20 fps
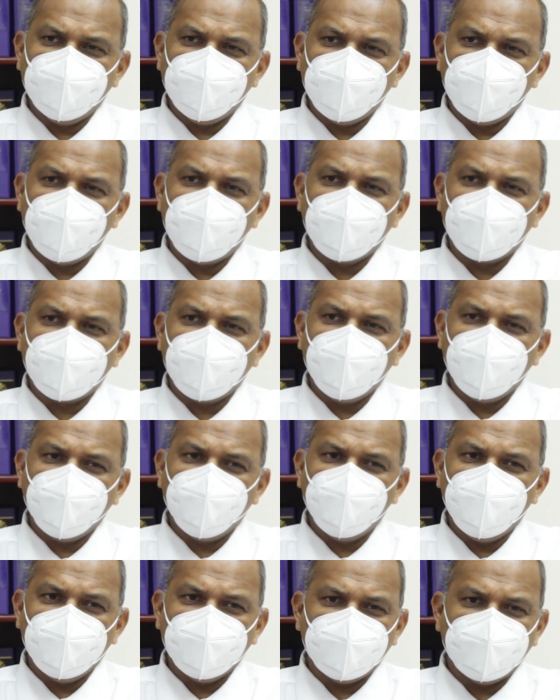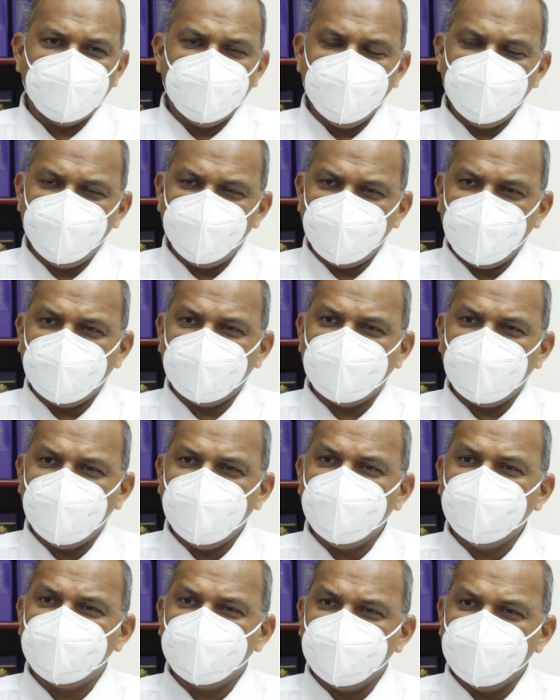working with the
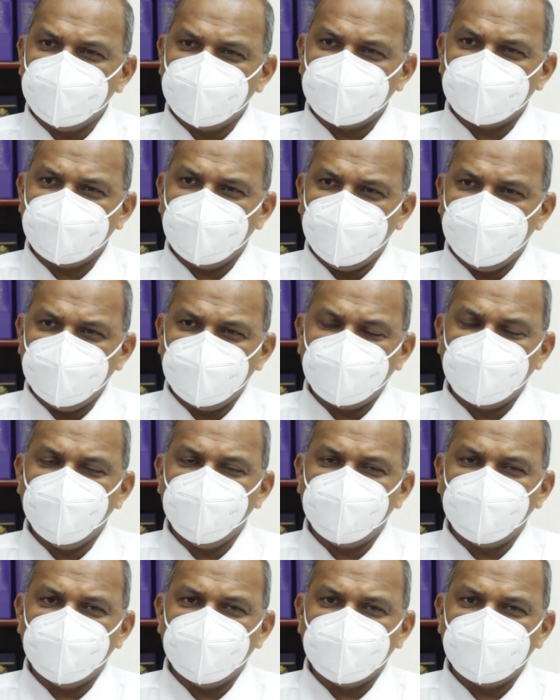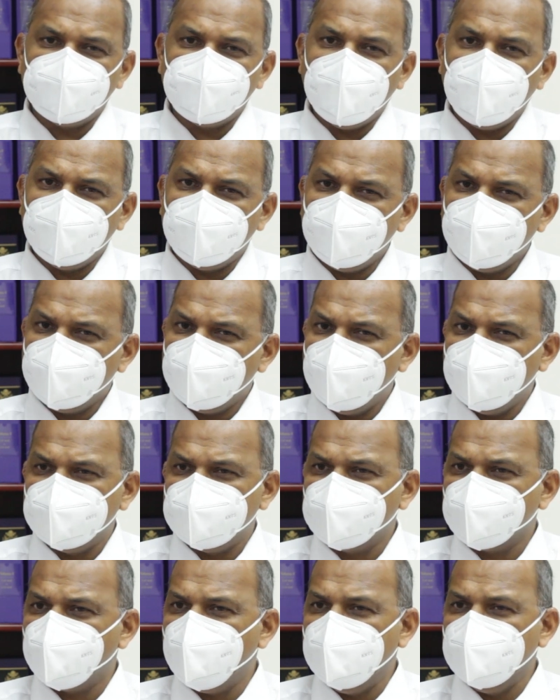ventilators and so forth. So I think
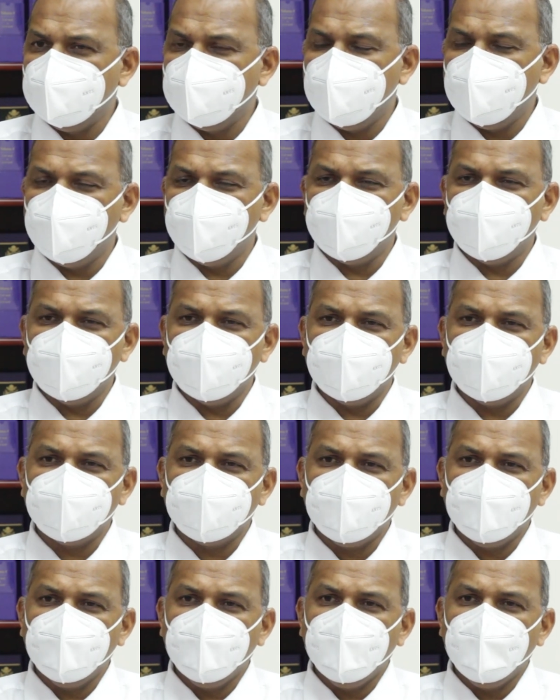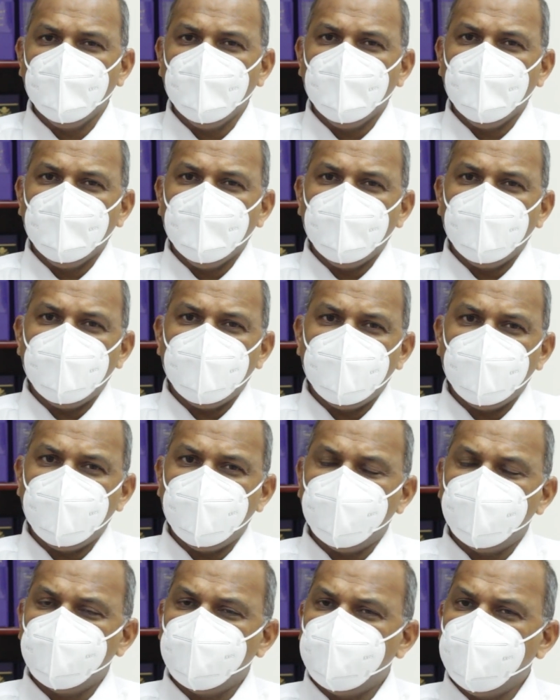that's quite helpful.
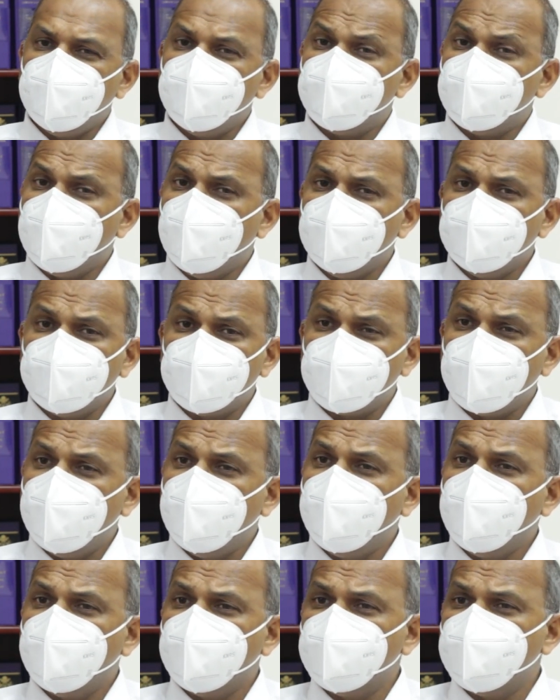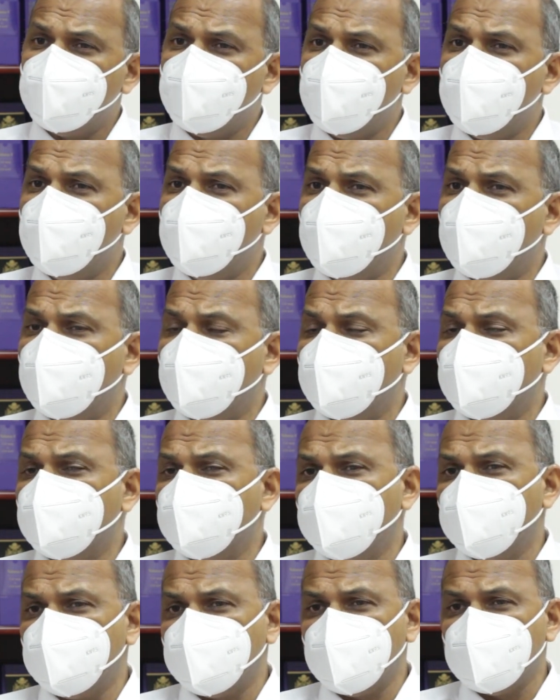We've done training for
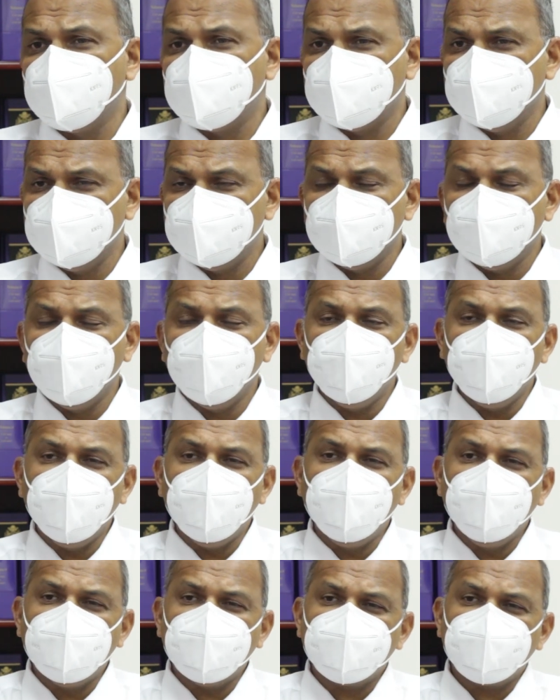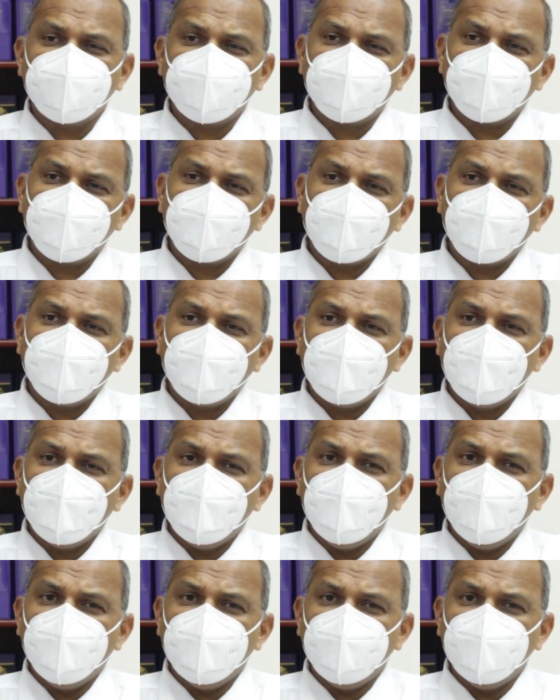persons in the media,
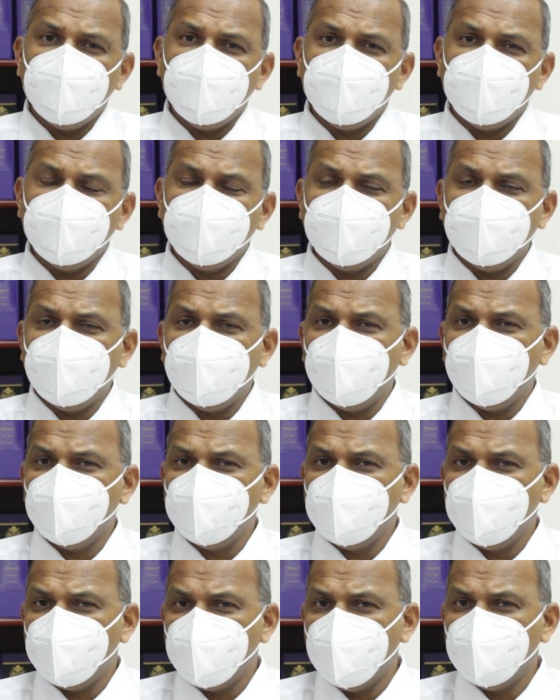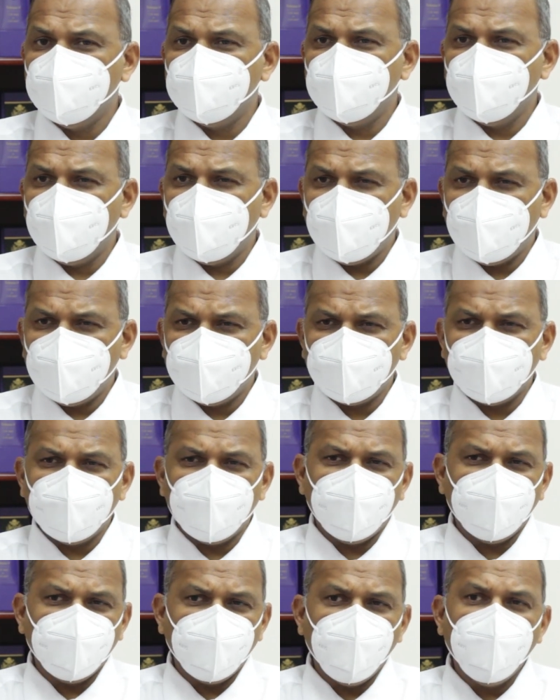and we want to have an
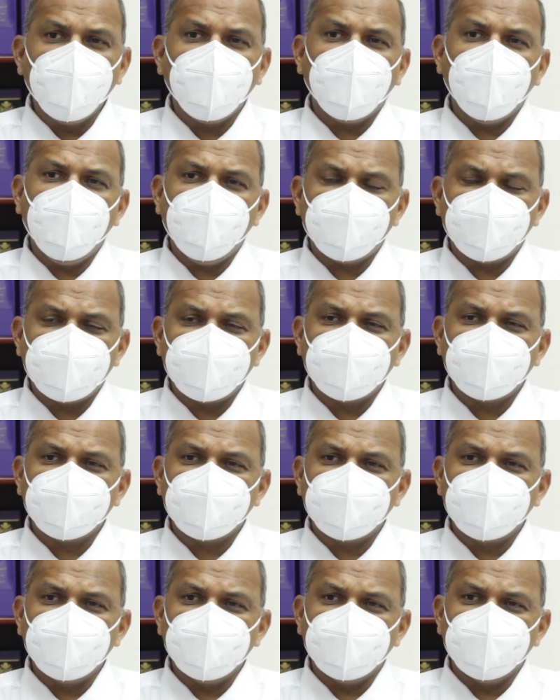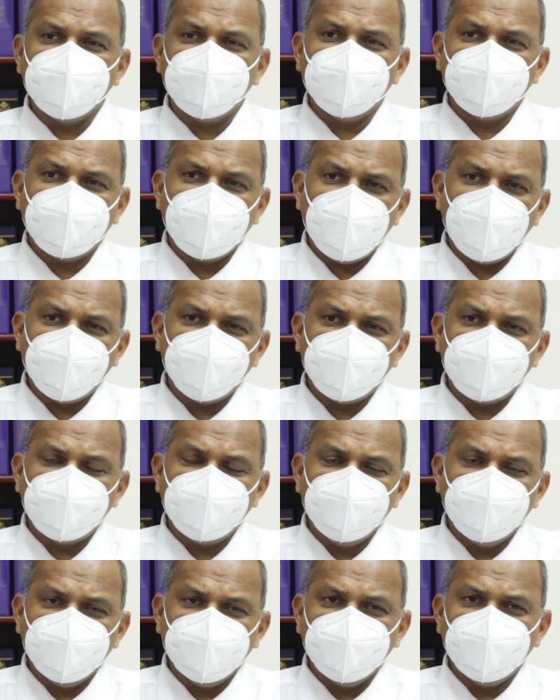ongoing effort to help
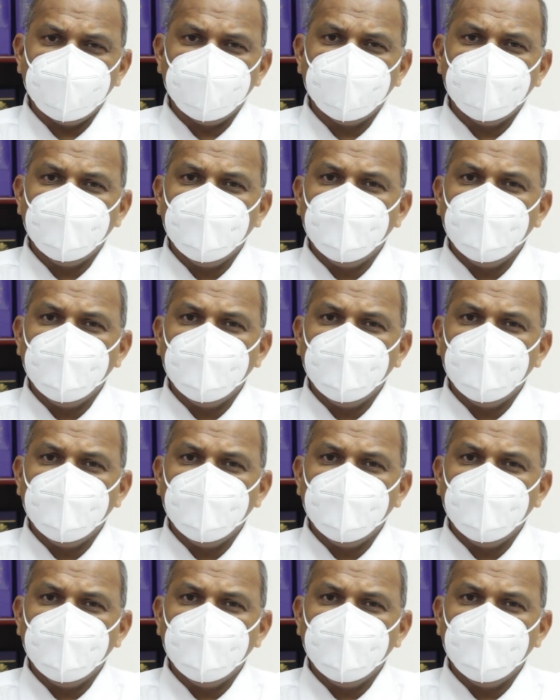to